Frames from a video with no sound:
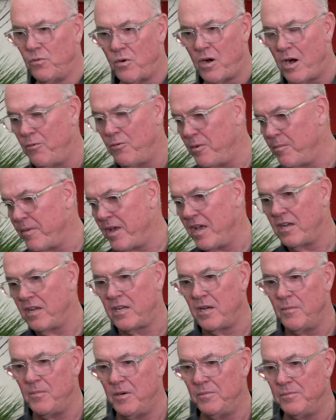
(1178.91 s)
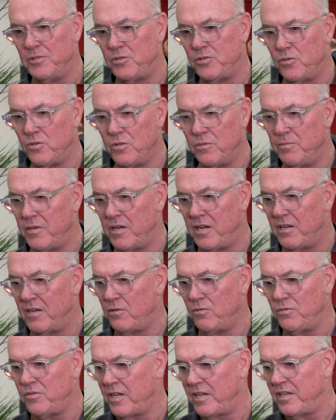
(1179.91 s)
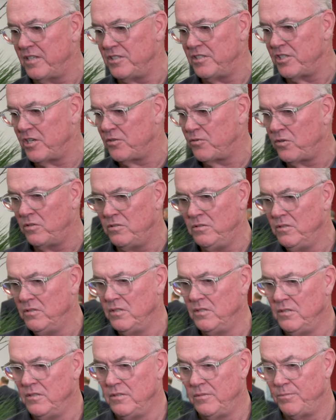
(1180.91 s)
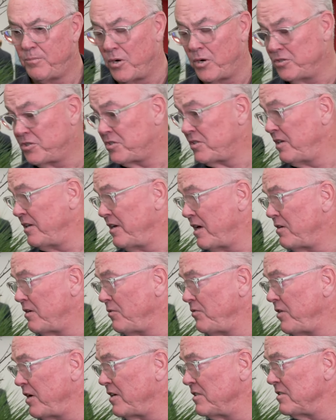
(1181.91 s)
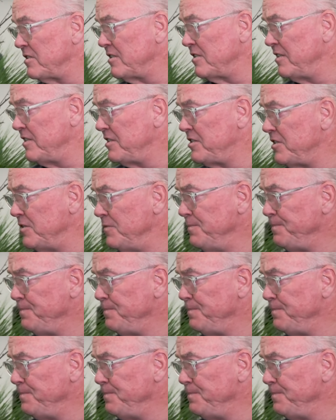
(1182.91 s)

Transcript: why we may have come up short, but I don't think in general, personally, I don't think it's an issue.